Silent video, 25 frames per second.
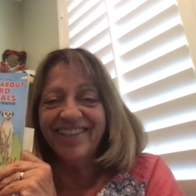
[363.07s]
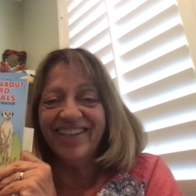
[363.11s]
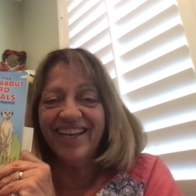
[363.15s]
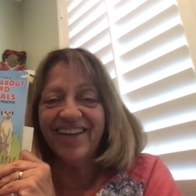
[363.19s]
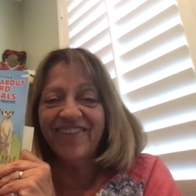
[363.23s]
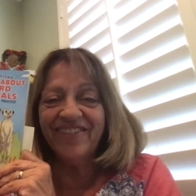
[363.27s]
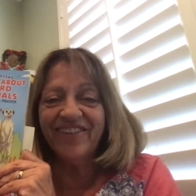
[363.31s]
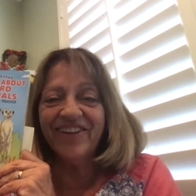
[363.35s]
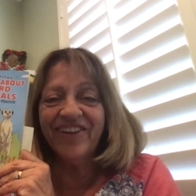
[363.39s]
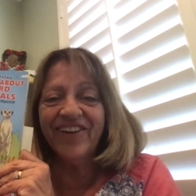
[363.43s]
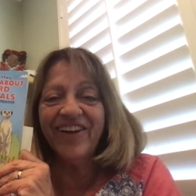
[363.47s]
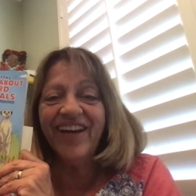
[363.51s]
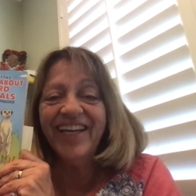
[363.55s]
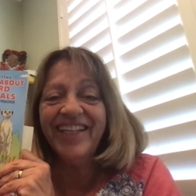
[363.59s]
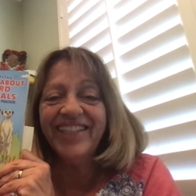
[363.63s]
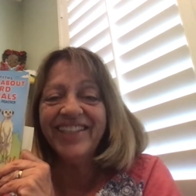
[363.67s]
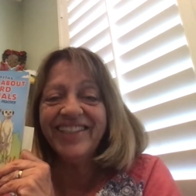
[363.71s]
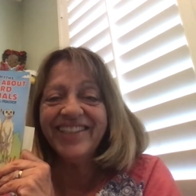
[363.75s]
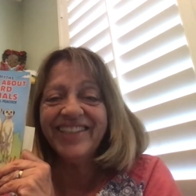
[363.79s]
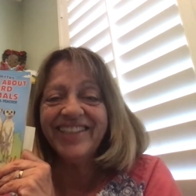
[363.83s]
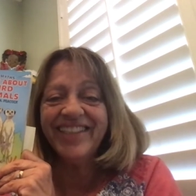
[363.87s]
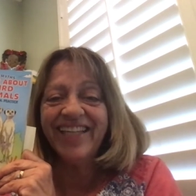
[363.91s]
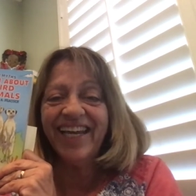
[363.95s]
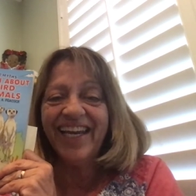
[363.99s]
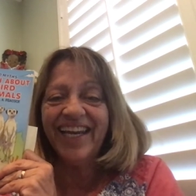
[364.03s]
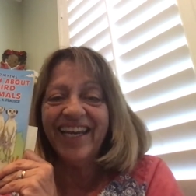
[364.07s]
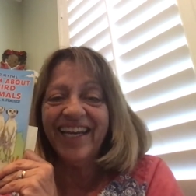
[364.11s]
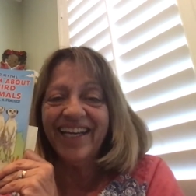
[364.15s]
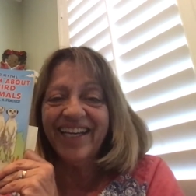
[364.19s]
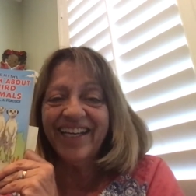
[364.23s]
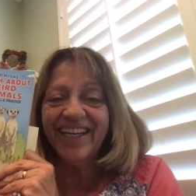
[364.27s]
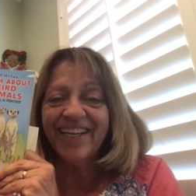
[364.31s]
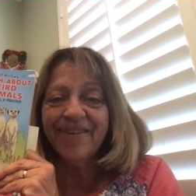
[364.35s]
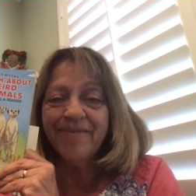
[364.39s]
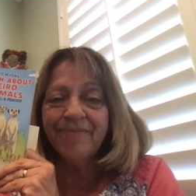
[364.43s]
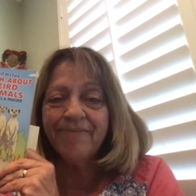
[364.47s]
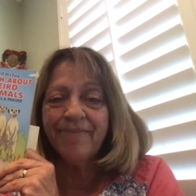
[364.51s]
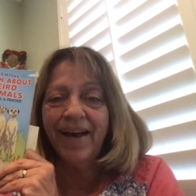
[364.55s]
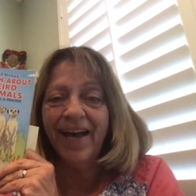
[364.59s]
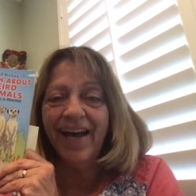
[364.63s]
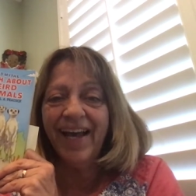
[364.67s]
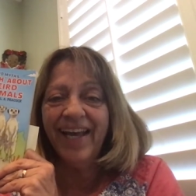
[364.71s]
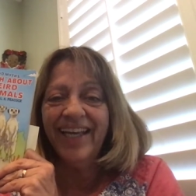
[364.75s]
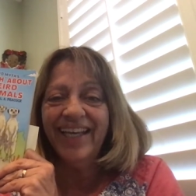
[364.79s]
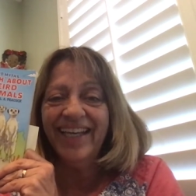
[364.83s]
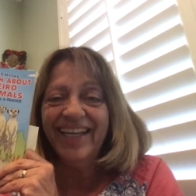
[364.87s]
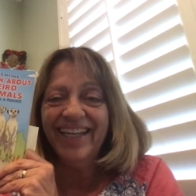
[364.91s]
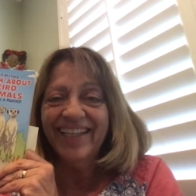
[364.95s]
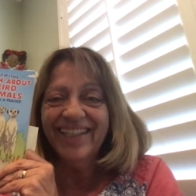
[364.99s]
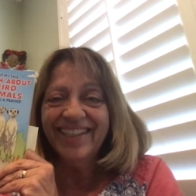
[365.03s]
Have a great day.
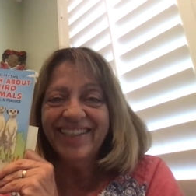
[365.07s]
Bye.